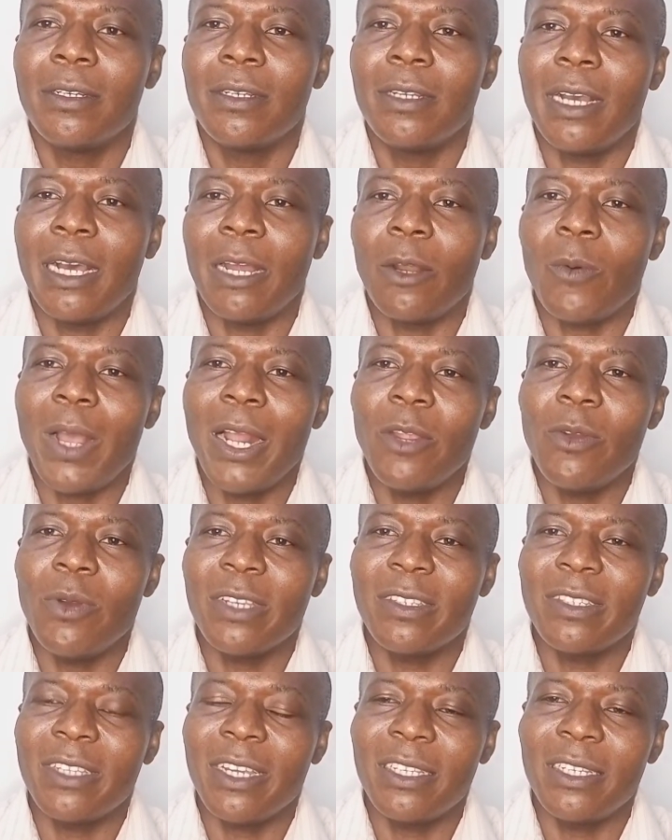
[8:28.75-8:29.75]
And while you are
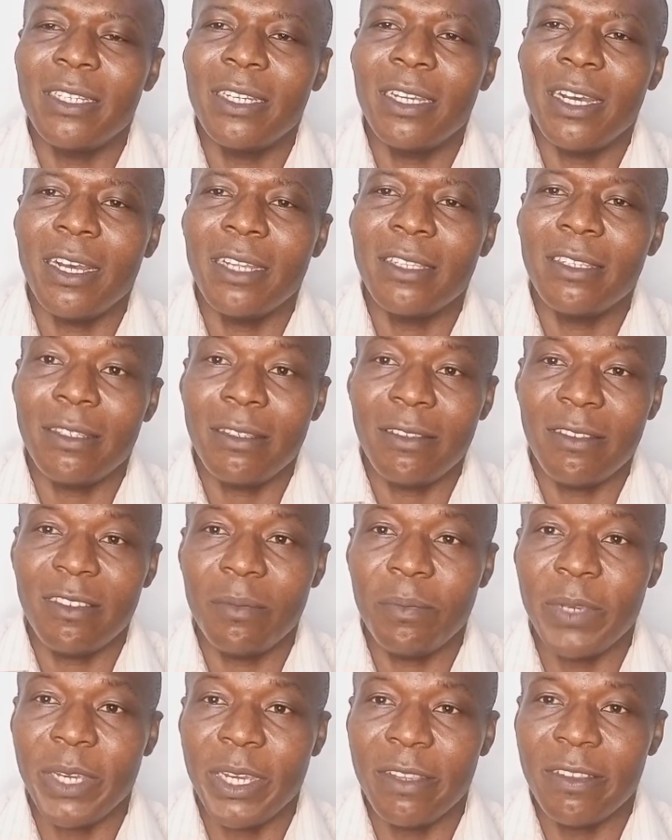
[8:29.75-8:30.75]
starting out, it is
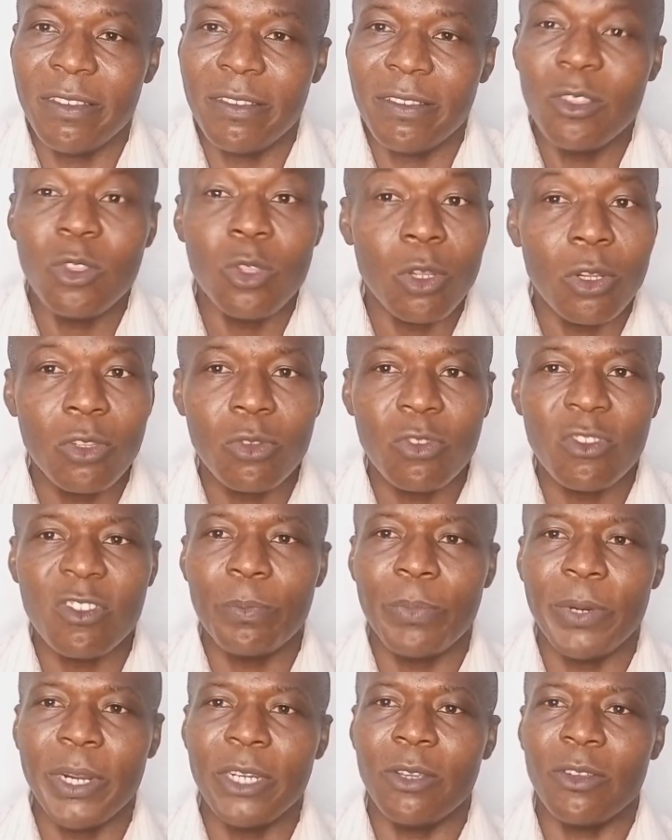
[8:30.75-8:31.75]
best not to
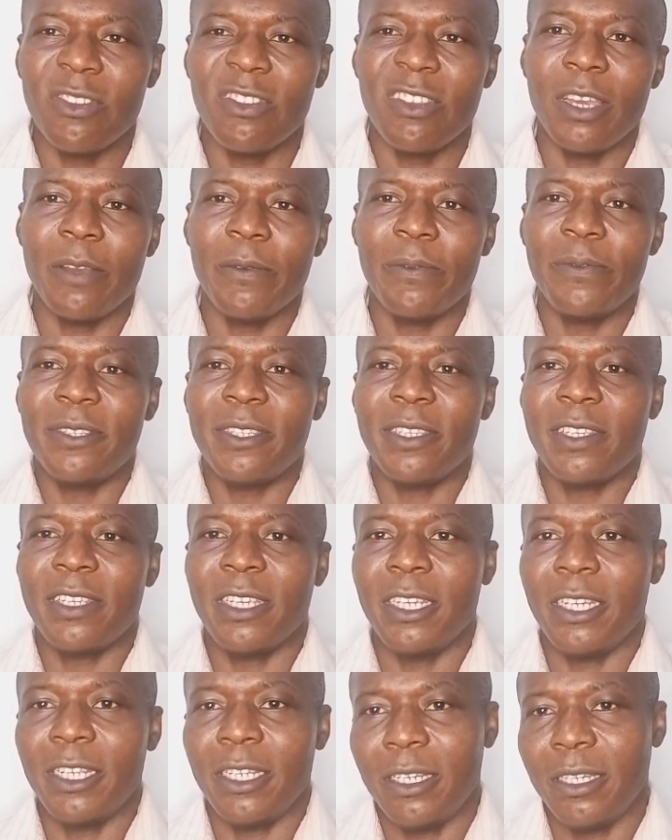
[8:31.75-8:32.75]
spread yourself
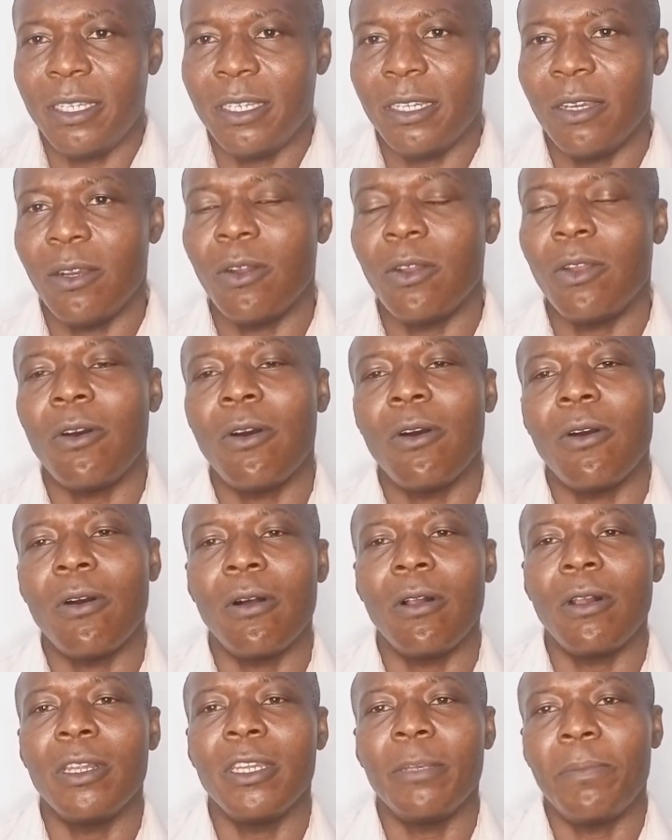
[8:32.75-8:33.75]
thin on
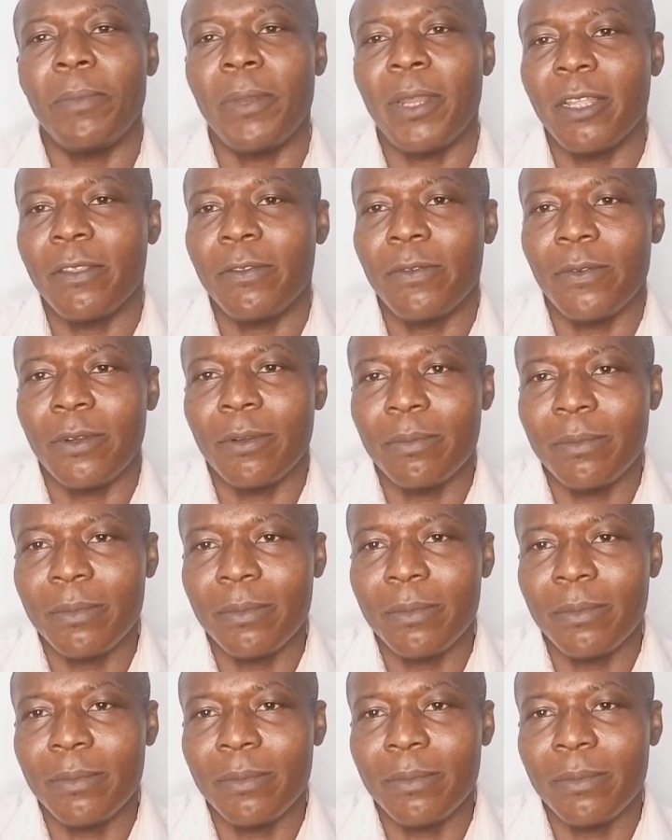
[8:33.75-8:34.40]
all the platforms.